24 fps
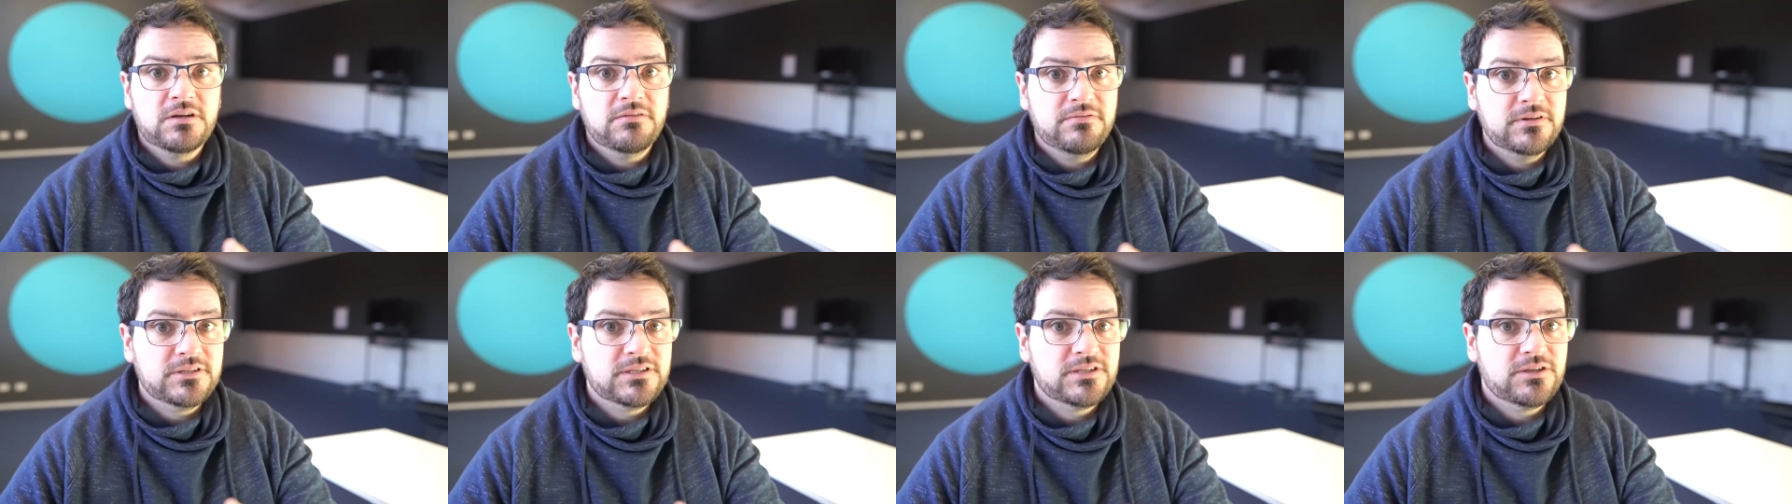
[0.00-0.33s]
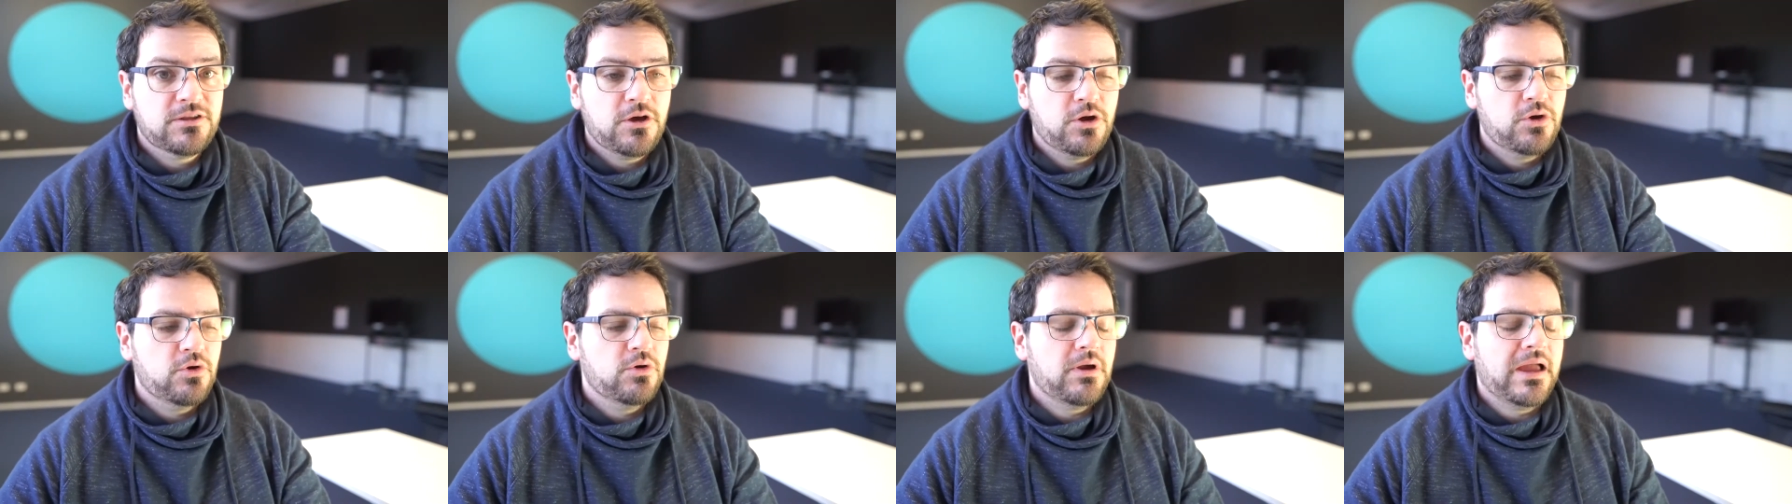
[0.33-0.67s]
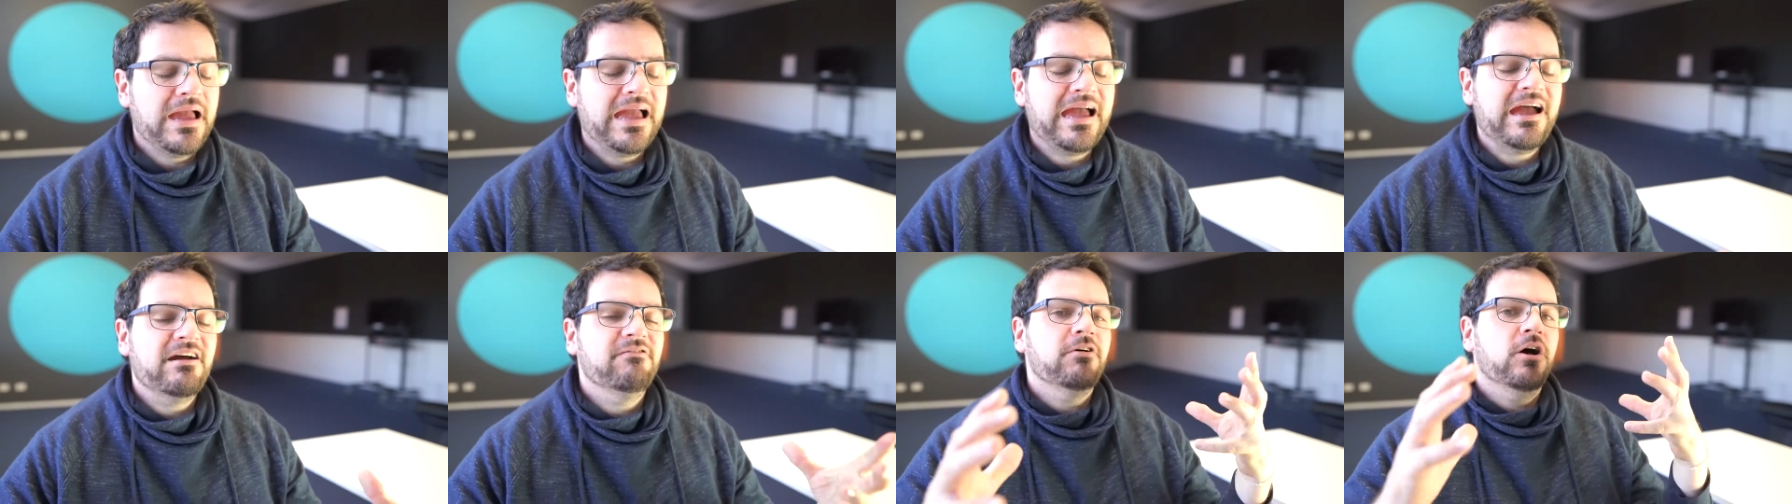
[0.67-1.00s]
of us though
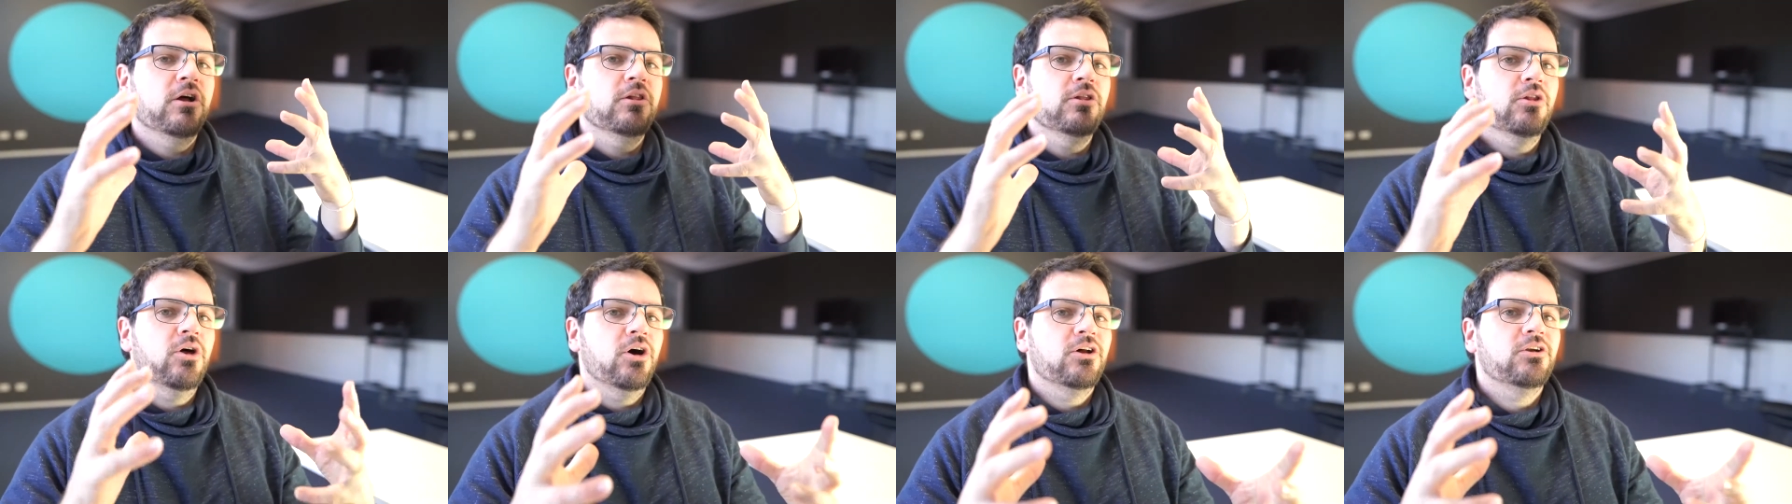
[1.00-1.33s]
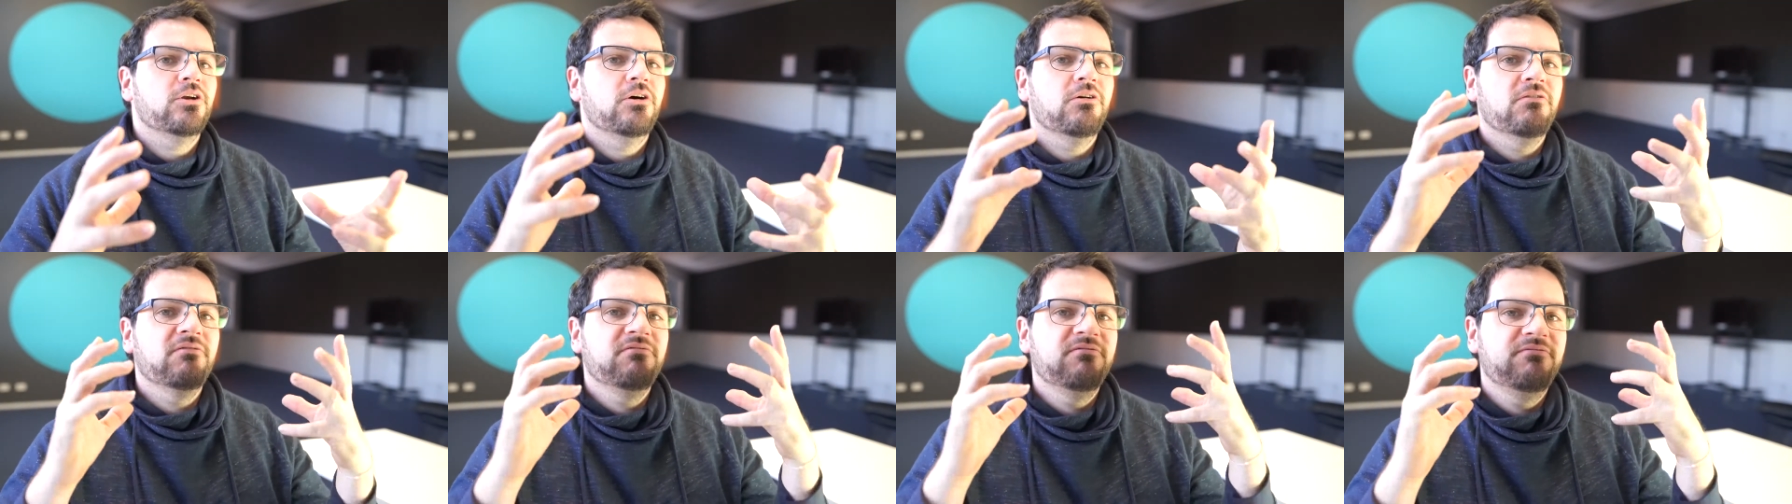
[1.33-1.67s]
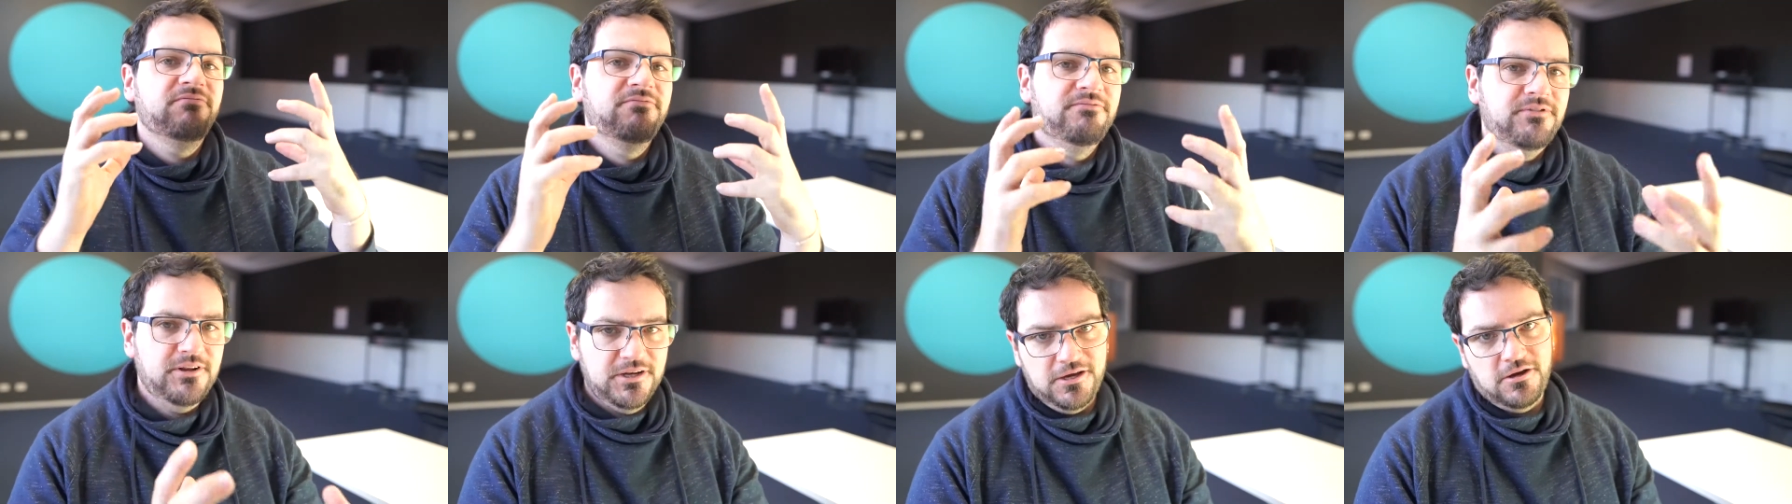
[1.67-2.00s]
have a lot of
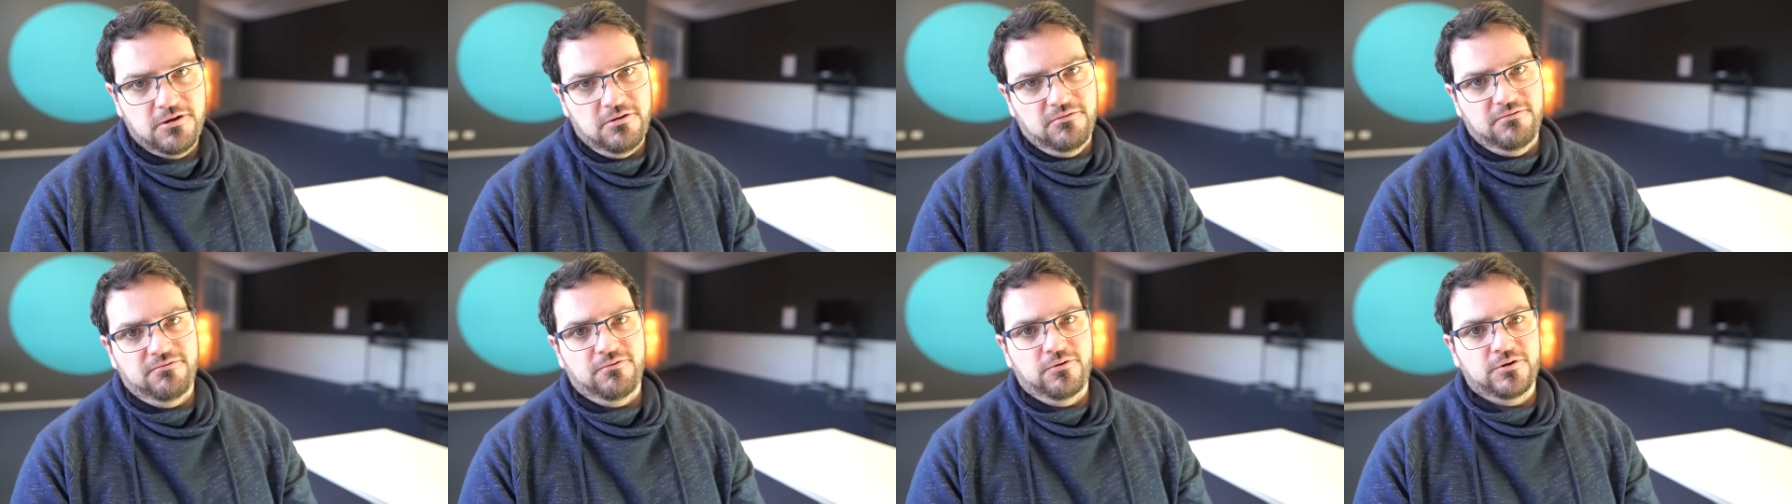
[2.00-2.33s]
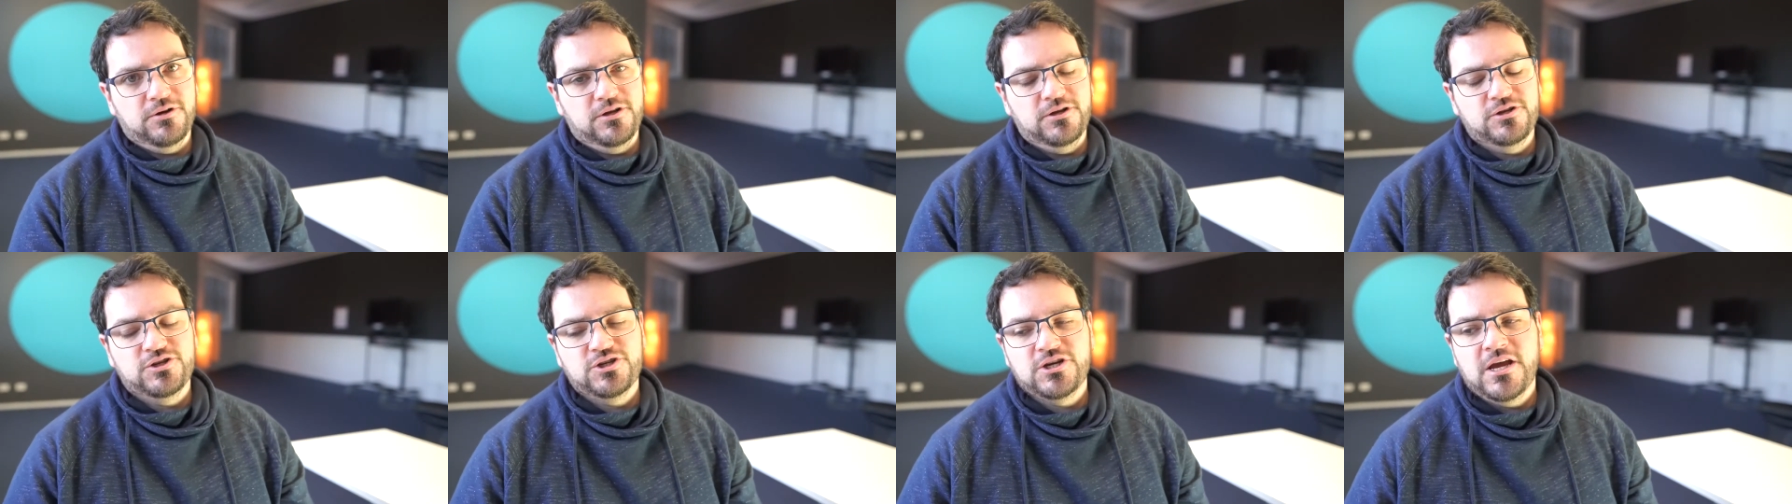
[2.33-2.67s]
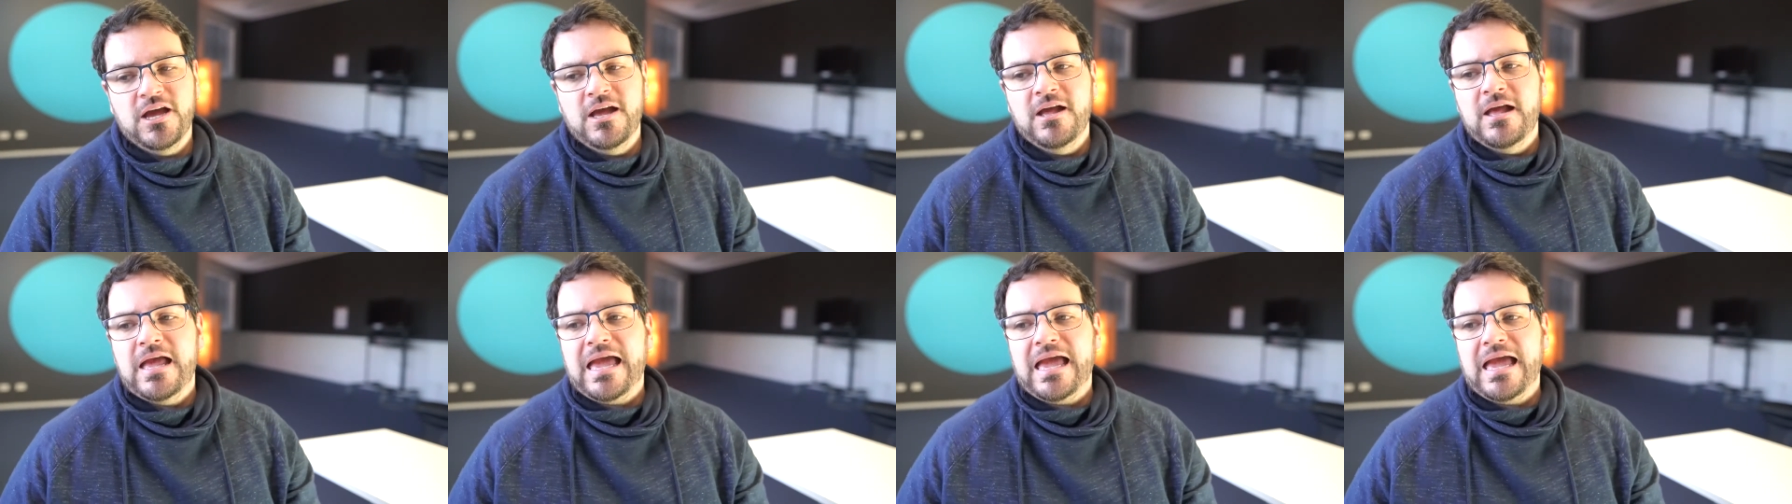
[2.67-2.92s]
video footage,